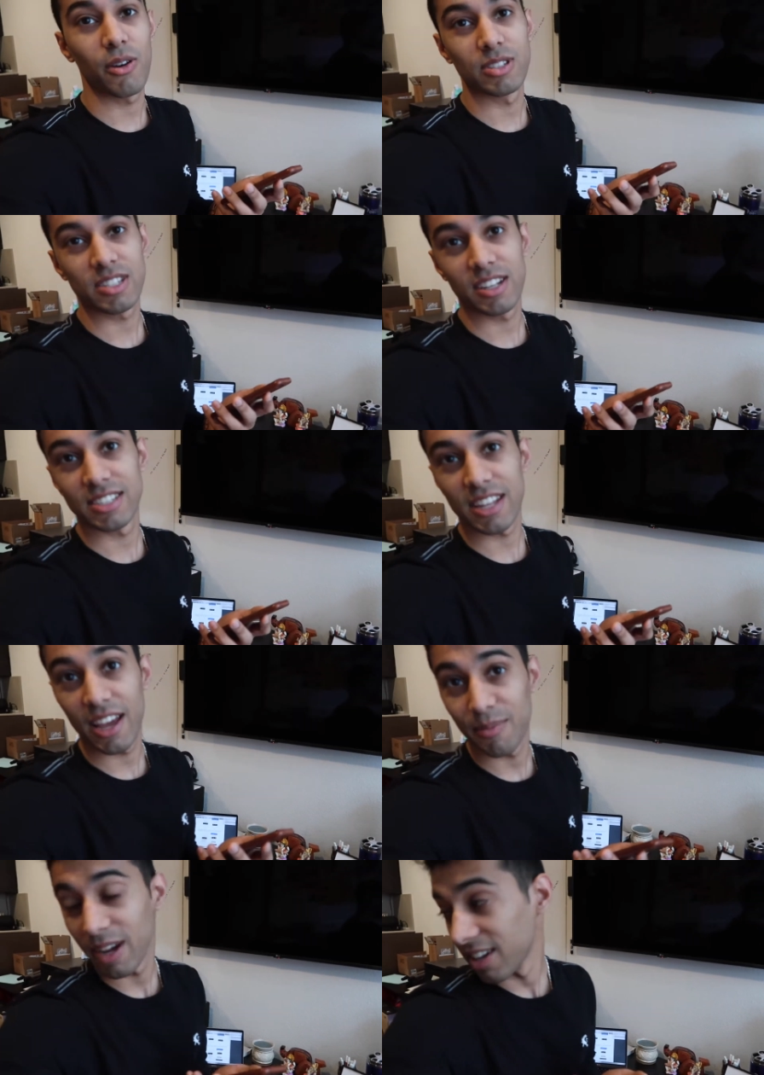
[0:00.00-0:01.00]
I was gonna
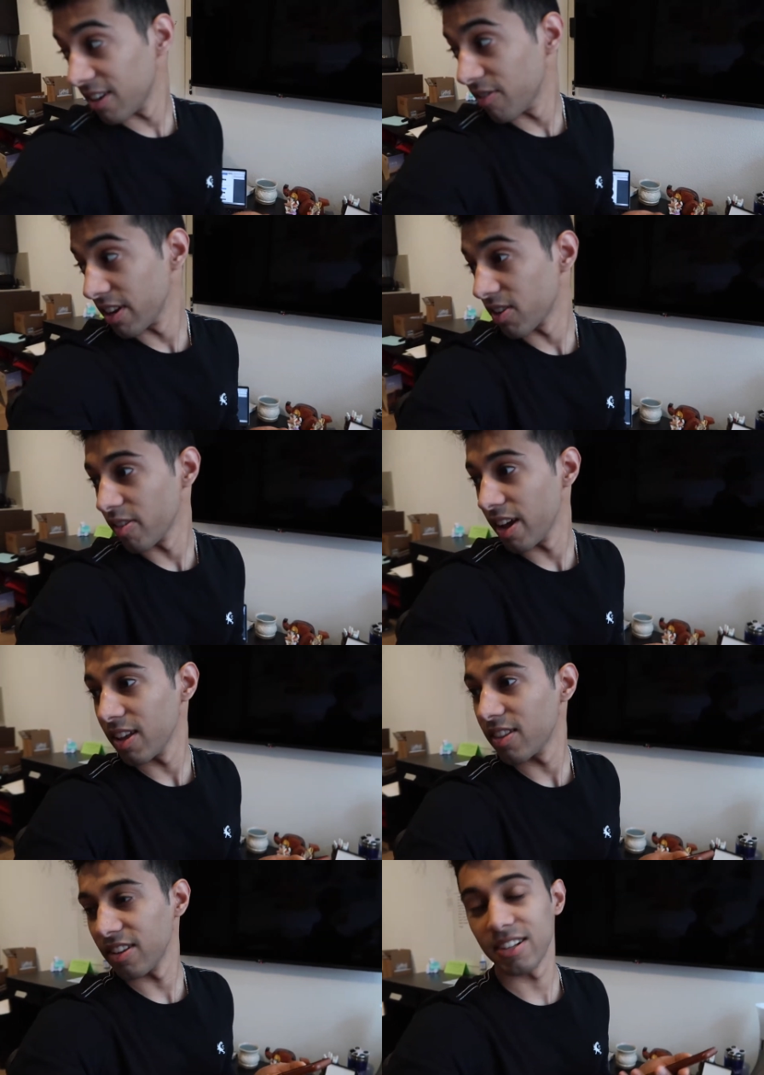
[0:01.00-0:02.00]
say I'm not gonna recreate the